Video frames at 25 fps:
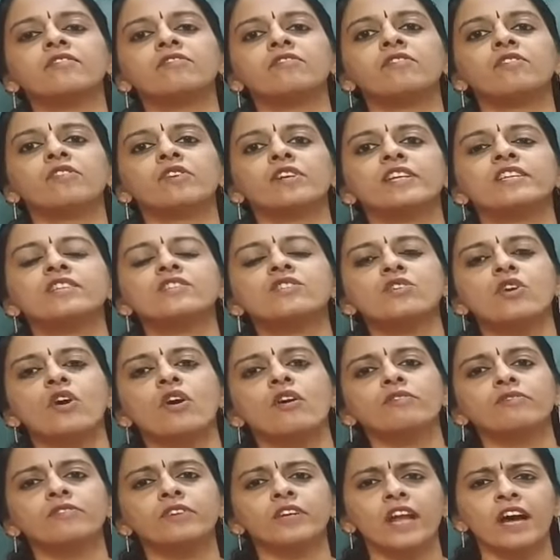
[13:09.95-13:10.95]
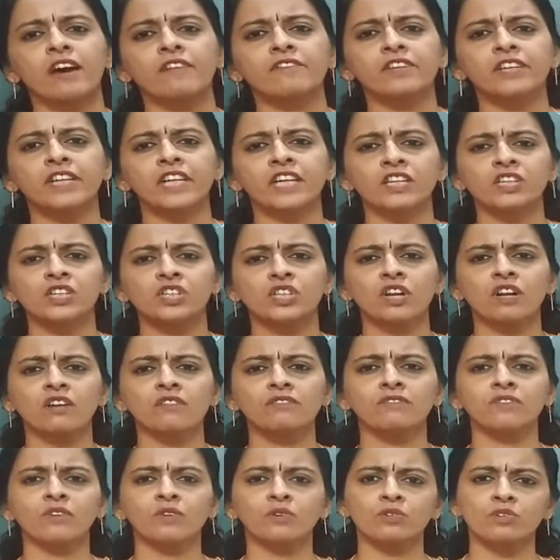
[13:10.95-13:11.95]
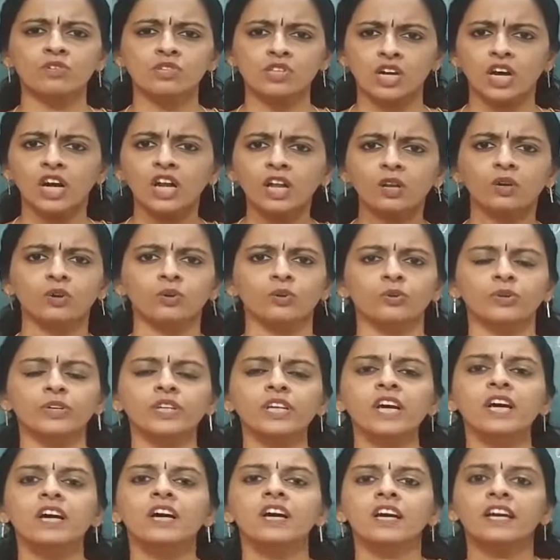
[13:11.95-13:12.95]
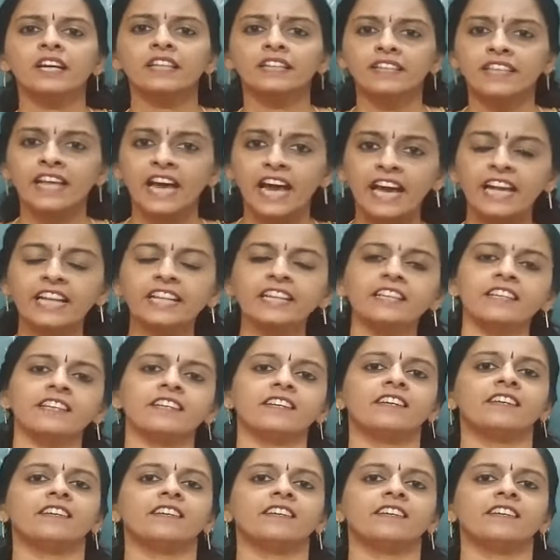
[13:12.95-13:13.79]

influence of gravitational force alone, then